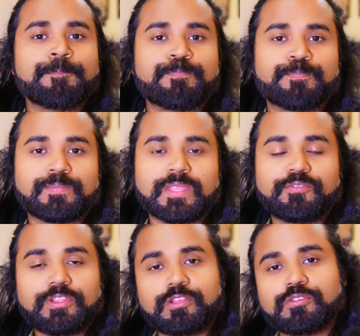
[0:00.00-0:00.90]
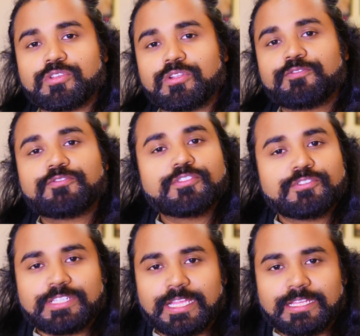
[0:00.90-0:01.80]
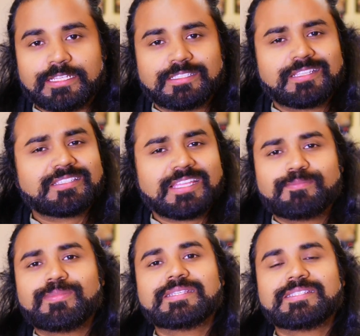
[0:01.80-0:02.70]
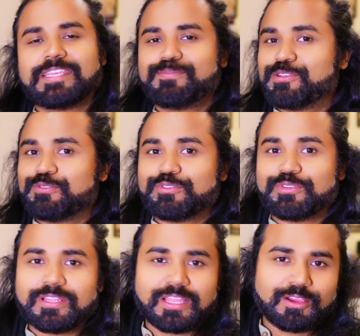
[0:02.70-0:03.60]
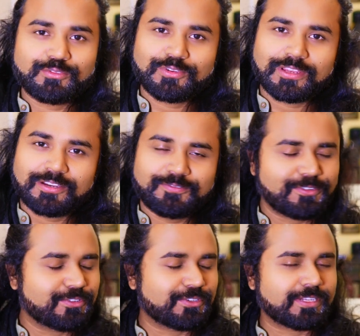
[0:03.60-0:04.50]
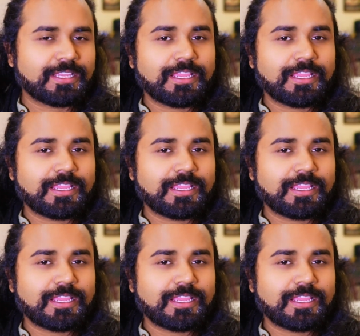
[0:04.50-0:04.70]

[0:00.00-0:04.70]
the videos on Flute Diaries, the step-by-step tutorial how to learn flute.